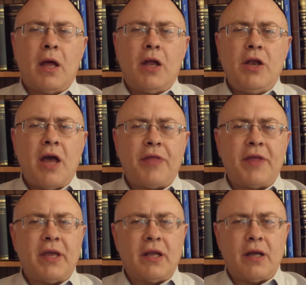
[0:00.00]

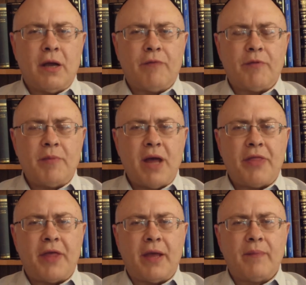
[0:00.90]
nothing can come from
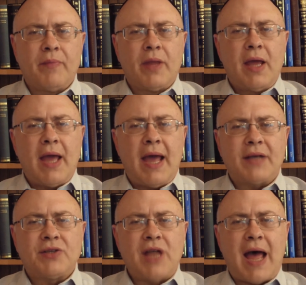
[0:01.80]
nothing,
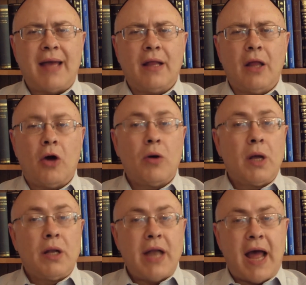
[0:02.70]
ex nihilo
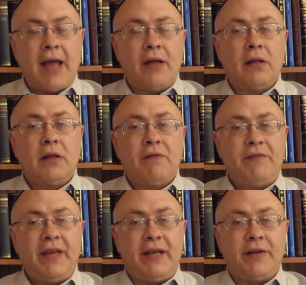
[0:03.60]
nihil
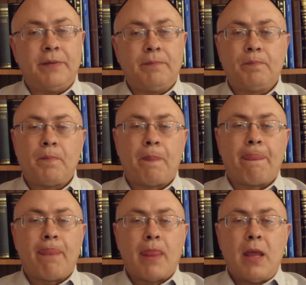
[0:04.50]
fit.
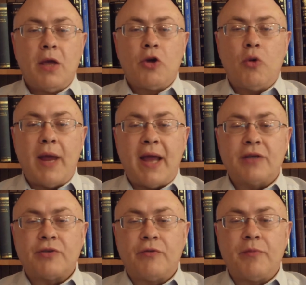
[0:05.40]

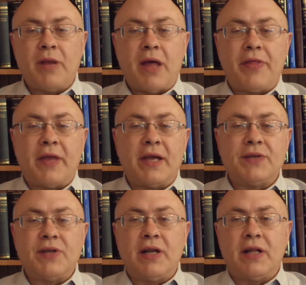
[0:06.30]
Creation from nothing is
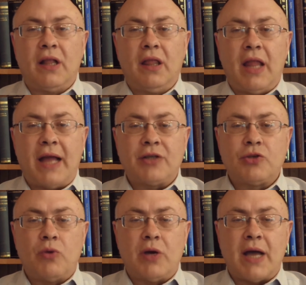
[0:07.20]
an
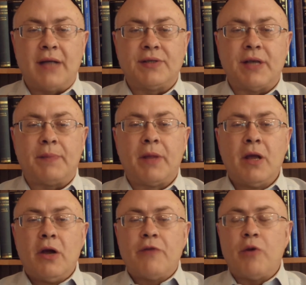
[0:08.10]
intellectual concept
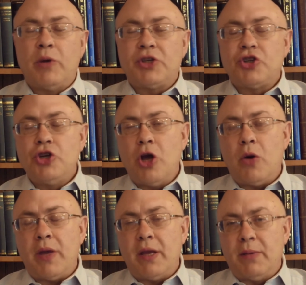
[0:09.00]
for which no
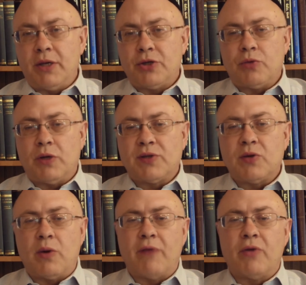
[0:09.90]
image
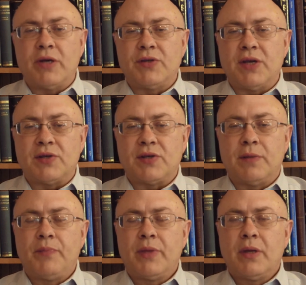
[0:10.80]
whatsoever exists.
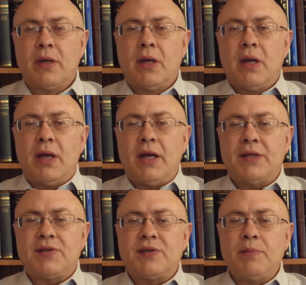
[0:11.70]
It
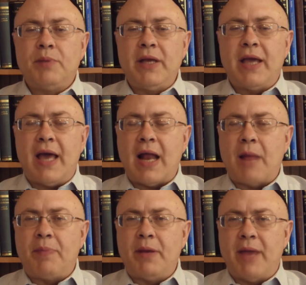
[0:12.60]
simply
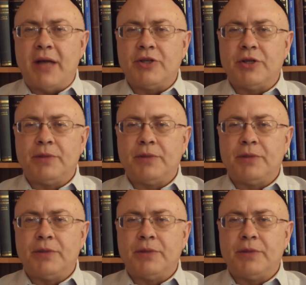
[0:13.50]
cannot be imagined.